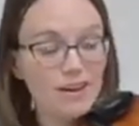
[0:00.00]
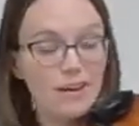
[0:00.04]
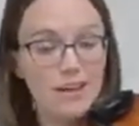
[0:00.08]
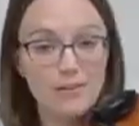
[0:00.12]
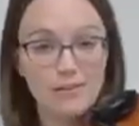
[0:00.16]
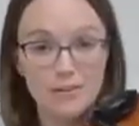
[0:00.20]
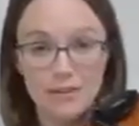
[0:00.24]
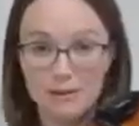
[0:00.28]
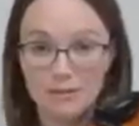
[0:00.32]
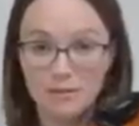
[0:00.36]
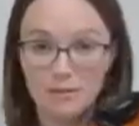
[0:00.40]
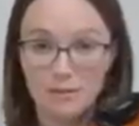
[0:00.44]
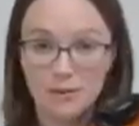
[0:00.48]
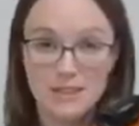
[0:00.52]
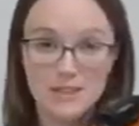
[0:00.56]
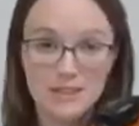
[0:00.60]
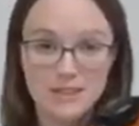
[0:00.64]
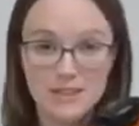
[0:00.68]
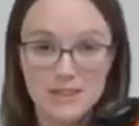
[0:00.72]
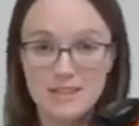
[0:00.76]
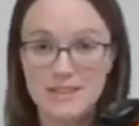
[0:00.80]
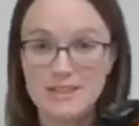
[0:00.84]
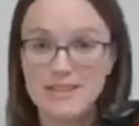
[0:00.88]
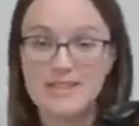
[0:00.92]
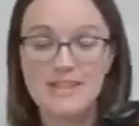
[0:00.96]
If you have
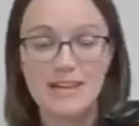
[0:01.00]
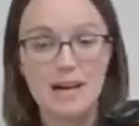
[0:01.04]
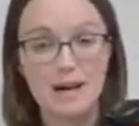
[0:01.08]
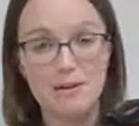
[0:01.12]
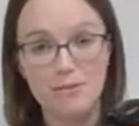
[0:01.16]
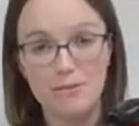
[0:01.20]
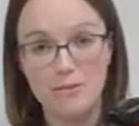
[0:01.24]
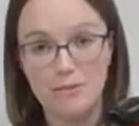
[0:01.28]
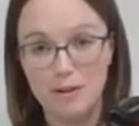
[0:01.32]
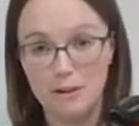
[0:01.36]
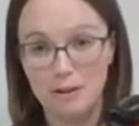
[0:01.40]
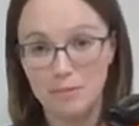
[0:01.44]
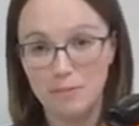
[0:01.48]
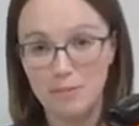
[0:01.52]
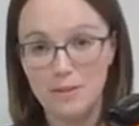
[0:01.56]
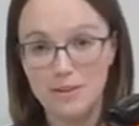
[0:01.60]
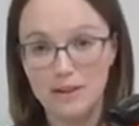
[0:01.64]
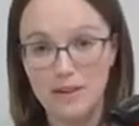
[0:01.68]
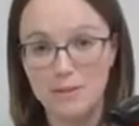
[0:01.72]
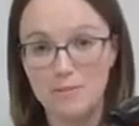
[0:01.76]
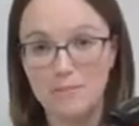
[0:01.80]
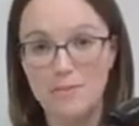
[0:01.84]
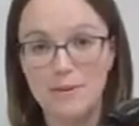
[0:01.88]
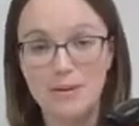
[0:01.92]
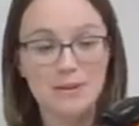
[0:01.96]
questions, I'm available
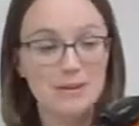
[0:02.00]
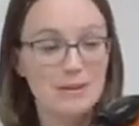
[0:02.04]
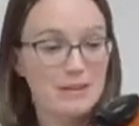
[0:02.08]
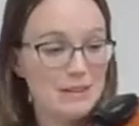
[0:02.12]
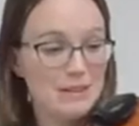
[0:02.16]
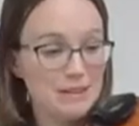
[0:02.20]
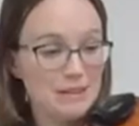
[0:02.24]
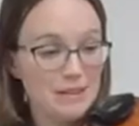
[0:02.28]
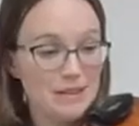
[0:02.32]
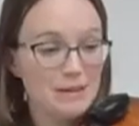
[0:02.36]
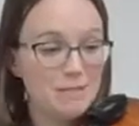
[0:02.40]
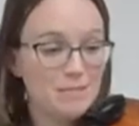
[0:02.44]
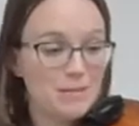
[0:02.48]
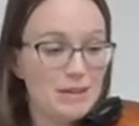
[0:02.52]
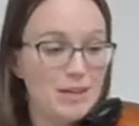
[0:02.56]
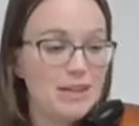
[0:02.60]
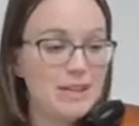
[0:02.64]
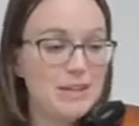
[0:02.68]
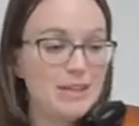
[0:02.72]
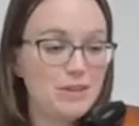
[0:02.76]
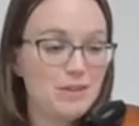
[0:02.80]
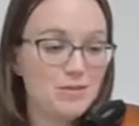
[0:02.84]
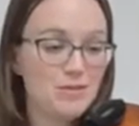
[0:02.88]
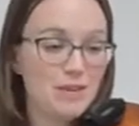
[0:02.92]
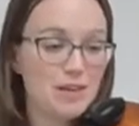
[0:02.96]
10th period, but
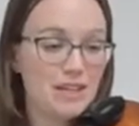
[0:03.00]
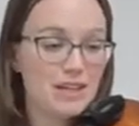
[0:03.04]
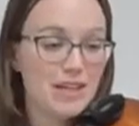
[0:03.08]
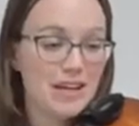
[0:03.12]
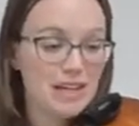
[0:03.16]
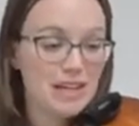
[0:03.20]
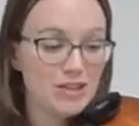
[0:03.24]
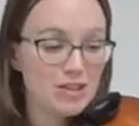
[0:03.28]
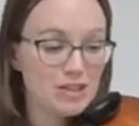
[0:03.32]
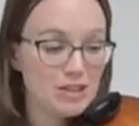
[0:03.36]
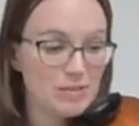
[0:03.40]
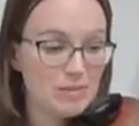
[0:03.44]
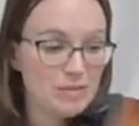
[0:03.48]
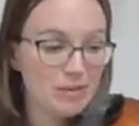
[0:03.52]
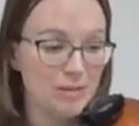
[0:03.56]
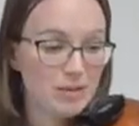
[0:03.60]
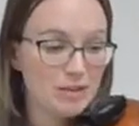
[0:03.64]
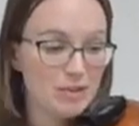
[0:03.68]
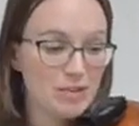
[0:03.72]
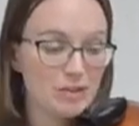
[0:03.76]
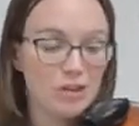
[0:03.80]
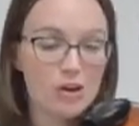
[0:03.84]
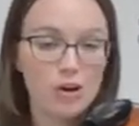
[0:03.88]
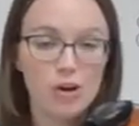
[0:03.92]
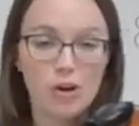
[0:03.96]
here's Vacation
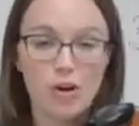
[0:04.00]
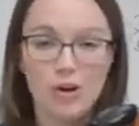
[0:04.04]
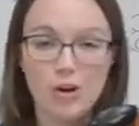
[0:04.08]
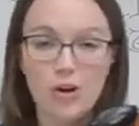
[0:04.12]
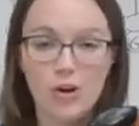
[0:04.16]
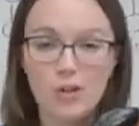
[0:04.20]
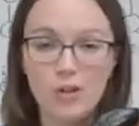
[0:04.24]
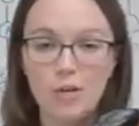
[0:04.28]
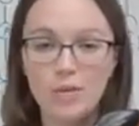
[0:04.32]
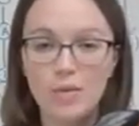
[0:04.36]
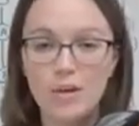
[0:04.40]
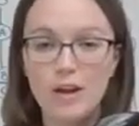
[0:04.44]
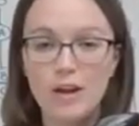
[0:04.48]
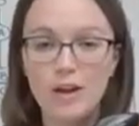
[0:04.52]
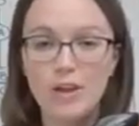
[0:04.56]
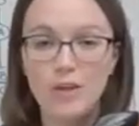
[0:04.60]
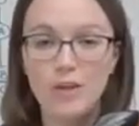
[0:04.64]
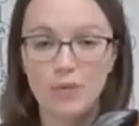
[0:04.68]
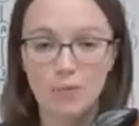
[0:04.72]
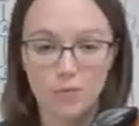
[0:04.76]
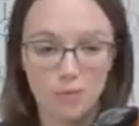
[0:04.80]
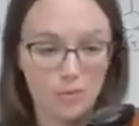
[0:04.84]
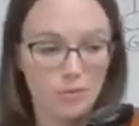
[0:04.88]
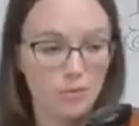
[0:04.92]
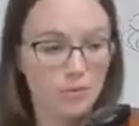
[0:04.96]
March all the way
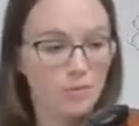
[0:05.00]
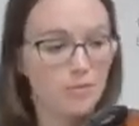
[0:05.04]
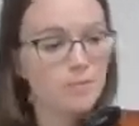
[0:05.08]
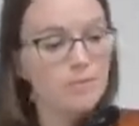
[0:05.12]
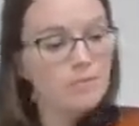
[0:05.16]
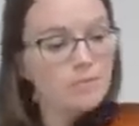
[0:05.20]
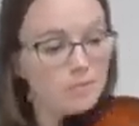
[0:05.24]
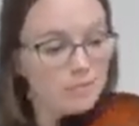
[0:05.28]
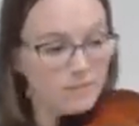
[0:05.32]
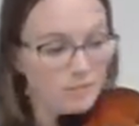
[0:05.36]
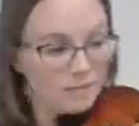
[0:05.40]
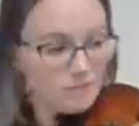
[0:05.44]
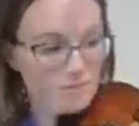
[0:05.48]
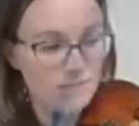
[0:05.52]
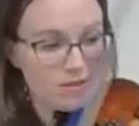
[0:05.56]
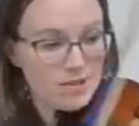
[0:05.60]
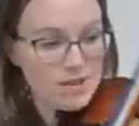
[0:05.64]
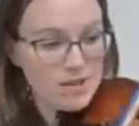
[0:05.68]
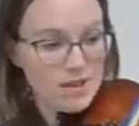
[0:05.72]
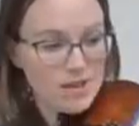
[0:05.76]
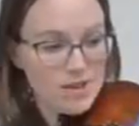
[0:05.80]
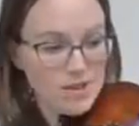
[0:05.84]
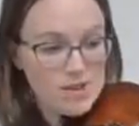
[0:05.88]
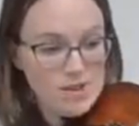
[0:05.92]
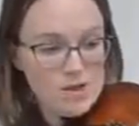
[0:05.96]
through.
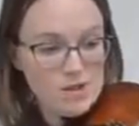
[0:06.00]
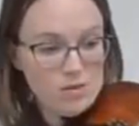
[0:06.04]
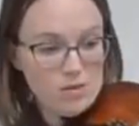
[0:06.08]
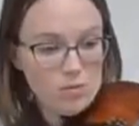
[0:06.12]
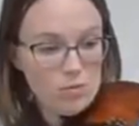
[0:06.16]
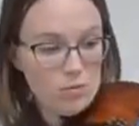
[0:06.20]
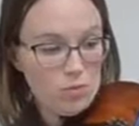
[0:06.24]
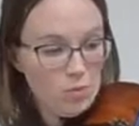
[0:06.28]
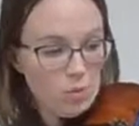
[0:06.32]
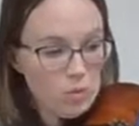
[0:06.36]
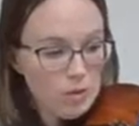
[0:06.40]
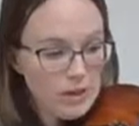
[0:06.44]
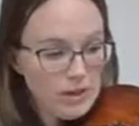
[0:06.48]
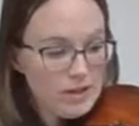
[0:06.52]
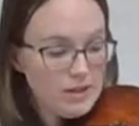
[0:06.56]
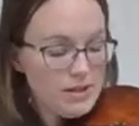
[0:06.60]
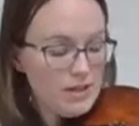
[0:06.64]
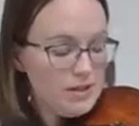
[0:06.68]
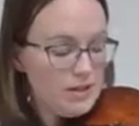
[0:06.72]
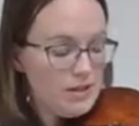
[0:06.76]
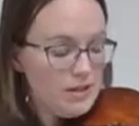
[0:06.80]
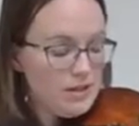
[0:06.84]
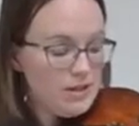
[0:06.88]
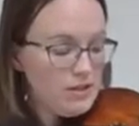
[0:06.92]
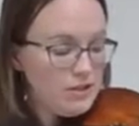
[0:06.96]

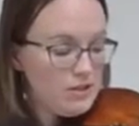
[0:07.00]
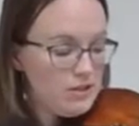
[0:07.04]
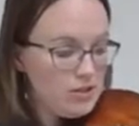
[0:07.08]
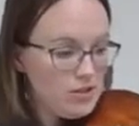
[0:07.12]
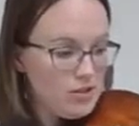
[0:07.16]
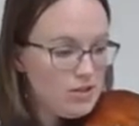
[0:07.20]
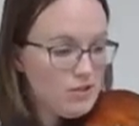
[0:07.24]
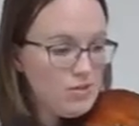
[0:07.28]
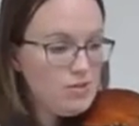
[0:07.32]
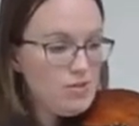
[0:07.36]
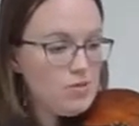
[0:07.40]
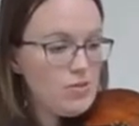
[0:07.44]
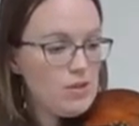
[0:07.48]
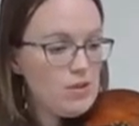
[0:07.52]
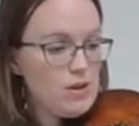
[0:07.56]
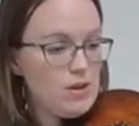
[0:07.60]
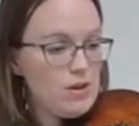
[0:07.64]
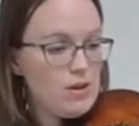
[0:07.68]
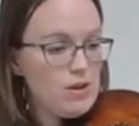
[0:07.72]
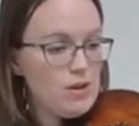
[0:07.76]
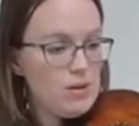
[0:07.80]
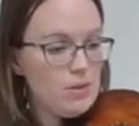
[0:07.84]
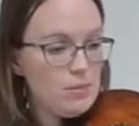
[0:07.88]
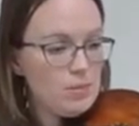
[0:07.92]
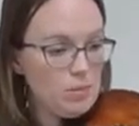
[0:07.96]
1, 2,
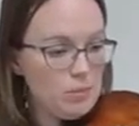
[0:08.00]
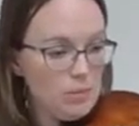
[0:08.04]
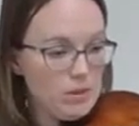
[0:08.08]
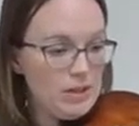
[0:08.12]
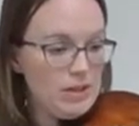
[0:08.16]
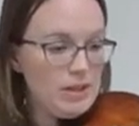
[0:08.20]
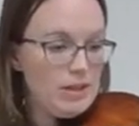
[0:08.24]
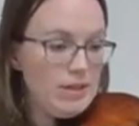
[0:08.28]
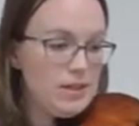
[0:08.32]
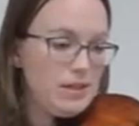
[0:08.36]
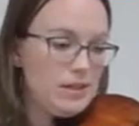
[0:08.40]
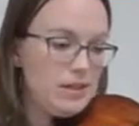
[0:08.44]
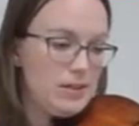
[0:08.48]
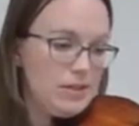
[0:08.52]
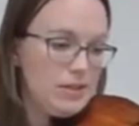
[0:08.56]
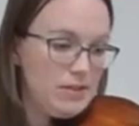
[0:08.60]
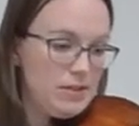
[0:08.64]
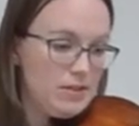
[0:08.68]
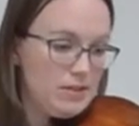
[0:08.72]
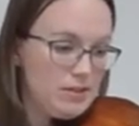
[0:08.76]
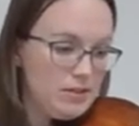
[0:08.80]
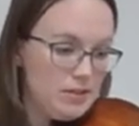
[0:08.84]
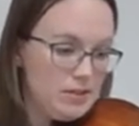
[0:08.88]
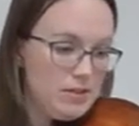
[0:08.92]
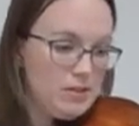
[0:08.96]
1,
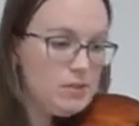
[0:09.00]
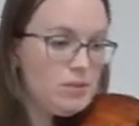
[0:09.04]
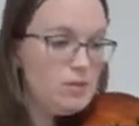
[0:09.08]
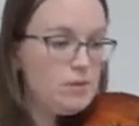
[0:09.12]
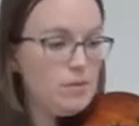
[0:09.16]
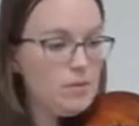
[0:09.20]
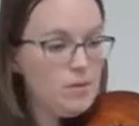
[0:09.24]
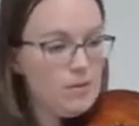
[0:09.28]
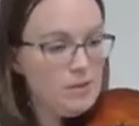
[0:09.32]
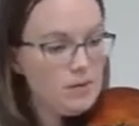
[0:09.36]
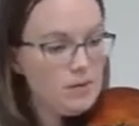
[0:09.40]
2.